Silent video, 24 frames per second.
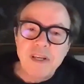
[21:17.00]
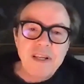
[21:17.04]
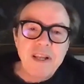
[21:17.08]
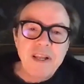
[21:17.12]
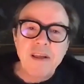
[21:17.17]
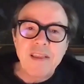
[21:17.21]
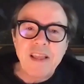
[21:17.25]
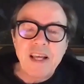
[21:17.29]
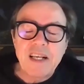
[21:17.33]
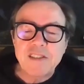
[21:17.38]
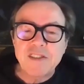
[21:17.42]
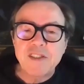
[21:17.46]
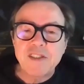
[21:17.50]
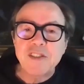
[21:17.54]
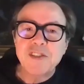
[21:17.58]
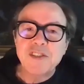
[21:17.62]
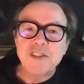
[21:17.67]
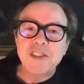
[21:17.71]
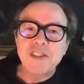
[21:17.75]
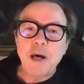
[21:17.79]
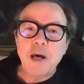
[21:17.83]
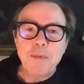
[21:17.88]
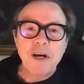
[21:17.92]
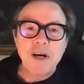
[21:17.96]
you know, that's a
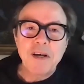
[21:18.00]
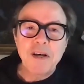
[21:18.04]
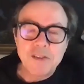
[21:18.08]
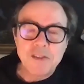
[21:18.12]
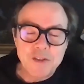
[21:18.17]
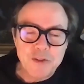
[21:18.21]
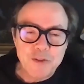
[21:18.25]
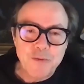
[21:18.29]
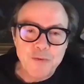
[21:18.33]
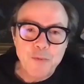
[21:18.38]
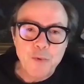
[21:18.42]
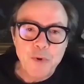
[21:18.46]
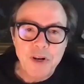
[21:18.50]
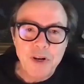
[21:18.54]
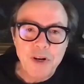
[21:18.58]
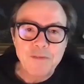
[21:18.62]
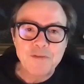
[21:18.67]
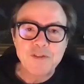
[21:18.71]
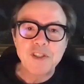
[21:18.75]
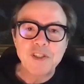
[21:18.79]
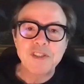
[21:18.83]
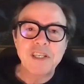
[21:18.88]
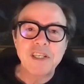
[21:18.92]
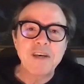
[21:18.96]
sub answer of what I've
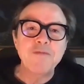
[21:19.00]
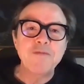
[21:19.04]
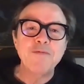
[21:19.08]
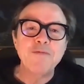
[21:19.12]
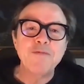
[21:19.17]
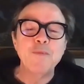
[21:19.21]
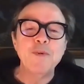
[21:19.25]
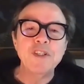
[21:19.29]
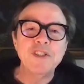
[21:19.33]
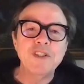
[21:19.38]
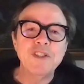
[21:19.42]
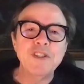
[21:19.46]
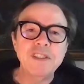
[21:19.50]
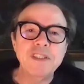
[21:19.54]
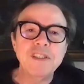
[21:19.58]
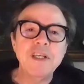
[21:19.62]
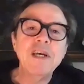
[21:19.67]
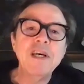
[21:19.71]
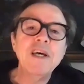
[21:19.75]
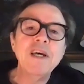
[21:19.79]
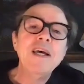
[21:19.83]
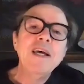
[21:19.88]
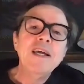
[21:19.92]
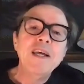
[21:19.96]
just given, which is,
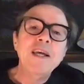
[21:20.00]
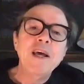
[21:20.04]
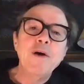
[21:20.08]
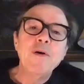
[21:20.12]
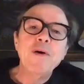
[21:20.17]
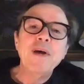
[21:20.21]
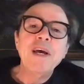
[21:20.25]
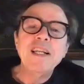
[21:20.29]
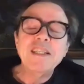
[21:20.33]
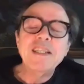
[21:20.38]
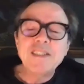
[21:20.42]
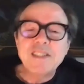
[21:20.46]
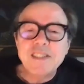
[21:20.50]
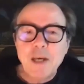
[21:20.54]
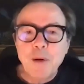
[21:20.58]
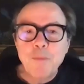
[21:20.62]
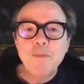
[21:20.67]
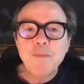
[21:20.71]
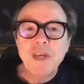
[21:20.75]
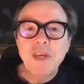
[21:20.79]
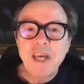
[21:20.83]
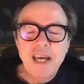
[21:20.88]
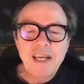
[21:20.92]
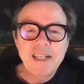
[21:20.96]
you know, in some
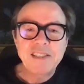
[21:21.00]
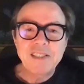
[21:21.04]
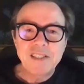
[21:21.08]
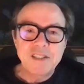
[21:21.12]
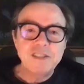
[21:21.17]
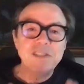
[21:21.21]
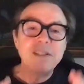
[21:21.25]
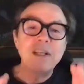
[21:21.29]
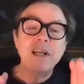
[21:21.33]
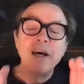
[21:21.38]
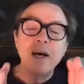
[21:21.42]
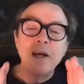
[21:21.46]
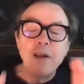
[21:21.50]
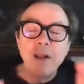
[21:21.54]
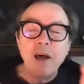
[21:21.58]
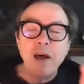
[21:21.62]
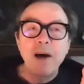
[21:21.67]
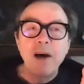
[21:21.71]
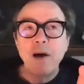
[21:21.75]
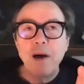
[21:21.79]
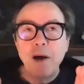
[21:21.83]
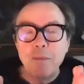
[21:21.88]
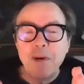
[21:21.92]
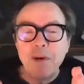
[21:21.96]
cases, and
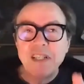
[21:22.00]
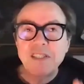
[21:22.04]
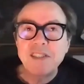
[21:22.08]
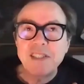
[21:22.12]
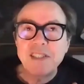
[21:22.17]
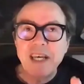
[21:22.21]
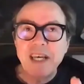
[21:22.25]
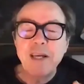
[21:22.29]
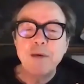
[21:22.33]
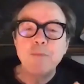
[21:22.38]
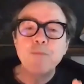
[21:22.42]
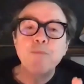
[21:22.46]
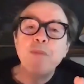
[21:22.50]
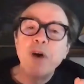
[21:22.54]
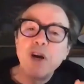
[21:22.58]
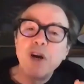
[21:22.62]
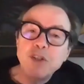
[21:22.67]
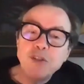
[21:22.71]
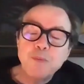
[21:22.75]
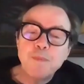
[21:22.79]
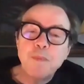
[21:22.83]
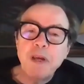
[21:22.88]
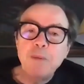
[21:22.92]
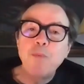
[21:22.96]
I must say,
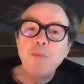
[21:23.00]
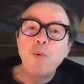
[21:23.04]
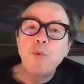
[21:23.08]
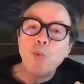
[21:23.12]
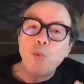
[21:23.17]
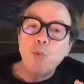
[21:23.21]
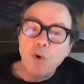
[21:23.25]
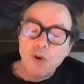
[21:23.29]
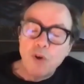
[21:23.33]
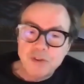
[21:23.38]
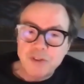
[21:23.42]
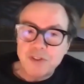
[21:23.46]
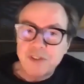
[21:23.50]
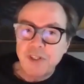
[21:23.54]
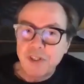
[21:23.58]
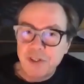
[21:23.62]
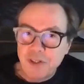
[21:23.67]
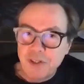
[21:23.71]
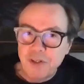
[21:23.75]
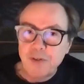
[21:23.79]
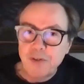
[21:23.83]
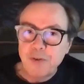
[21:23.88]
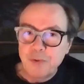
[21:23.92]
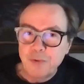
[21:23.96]
most people want to
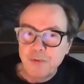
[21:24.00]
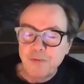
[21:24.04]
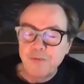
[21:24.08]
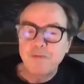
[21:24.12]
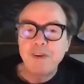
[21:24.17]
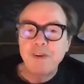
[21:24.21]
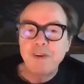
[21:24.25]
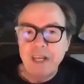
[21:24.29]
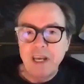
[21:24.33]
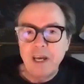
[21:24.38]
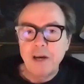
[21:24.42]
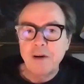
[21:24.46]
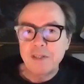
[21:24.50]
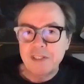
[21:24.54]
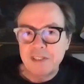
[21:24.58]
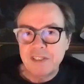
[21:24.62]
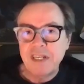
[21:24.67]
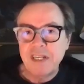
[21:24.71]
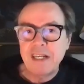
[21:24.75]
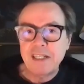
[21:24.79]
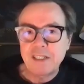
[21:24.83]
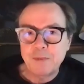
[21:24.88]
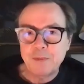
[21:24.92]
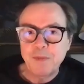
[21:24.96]
do video
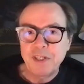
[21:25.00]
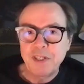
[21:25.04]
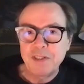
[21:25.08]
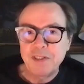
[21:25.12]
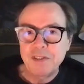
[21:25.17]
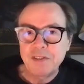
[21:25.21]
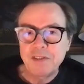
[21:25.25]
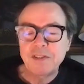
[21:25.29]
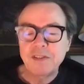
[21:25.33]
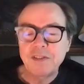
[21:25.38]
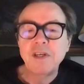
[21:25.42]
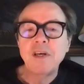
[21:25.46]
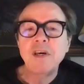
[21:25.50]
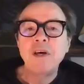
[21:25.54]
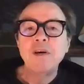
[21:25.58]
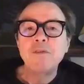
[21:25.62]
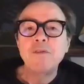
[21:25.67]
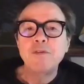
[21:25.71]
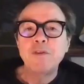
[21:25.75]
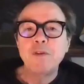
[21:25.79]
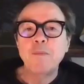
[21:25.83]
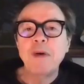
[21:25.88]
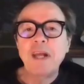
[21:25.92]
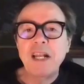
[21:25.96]
assessments
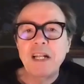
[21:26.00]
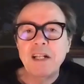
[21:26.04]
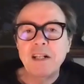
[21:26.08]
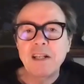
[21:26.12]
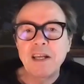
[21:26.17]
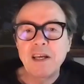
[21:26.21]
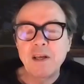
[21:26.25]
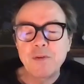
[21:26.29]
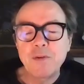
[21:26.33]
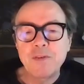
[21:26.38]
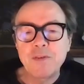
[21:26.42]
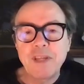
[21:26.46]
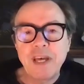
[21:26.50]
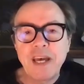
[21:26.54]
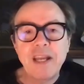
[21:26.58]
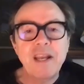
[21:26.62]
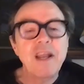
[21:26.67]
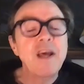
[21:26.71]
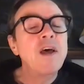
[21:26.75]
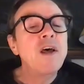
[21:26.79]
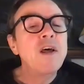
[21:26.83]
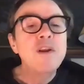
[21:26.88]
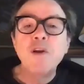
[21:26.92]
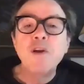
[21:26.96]
for the Mental Health Act,
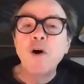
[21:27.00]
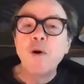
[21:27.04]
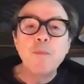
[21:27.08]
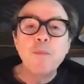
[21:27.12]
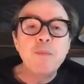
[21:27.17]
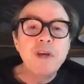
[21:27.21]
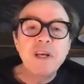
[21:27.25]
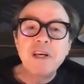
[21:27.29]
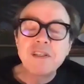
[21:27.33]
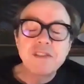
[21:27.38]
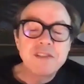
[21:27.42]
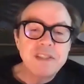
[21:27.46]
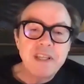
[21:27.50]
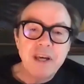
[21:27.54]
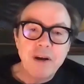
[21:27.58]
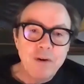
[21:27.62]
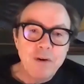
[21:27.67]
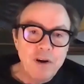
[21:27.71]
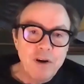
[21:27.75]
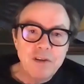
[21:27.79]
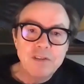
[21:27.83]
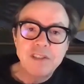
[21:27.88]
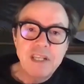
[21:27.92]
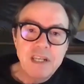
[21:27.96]
not because there
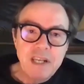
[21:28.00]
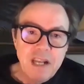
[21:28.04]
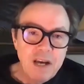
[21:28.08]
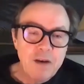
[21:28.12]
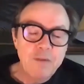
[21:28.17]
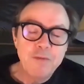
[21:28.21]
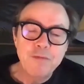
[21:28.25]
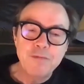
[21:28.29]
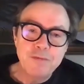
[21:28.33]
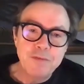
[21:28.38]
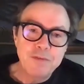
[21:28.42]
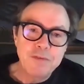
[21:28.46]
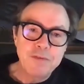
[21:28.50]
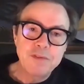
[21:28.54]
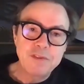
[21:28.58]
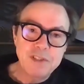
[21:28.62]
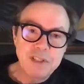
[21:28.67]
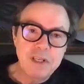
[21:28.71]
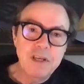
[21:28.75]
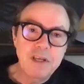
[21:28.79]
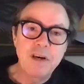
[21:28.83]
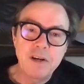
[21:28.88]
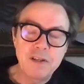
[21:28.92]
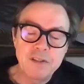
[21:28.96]
aren't enough
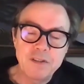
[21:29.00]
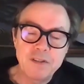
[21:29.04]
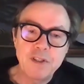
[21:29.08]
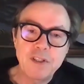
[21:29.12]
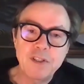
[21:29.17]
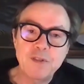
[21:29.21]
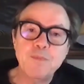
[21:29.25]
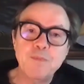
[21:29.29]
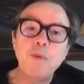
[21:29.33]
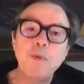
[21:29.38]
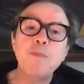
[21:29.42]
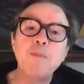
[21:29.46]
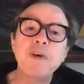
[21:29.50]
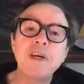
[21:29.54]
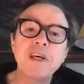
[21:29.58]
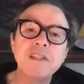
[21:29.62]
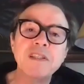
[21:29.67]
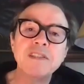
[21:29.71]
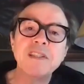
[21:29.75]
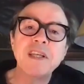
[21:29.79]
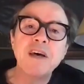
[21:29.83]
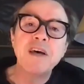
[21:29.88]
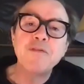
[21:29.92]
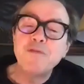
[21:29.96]
psychiatrists, but
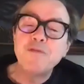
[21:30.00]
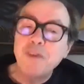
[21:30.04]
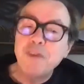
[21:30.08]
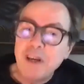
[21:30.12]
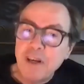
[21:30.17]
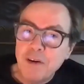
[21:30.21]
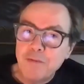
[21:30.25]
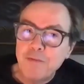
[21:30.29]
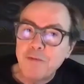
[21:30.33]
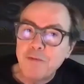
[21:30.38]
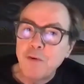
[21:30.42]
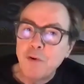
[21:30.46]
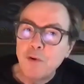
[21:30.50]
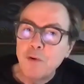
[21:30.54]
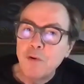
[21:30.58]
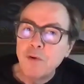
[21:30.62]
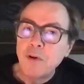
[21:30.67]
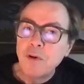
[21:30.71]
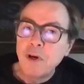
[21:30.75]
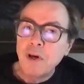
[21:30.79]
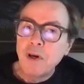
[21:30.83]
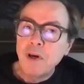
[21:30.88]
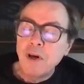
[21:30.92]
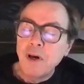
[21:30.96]
because they're fearful
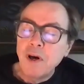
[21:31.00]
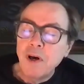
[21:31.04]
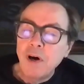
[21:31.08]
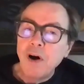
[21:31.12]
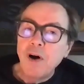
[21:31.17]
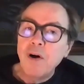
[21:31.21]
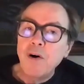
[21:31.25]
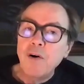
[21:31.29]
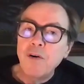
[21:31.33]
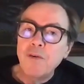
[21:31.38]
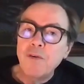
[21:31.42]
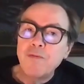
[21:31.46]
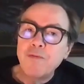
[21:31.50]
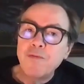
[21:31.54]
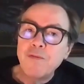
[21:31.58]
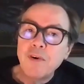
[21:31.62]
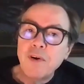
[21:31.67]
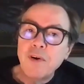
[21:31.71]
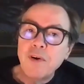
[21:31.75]
of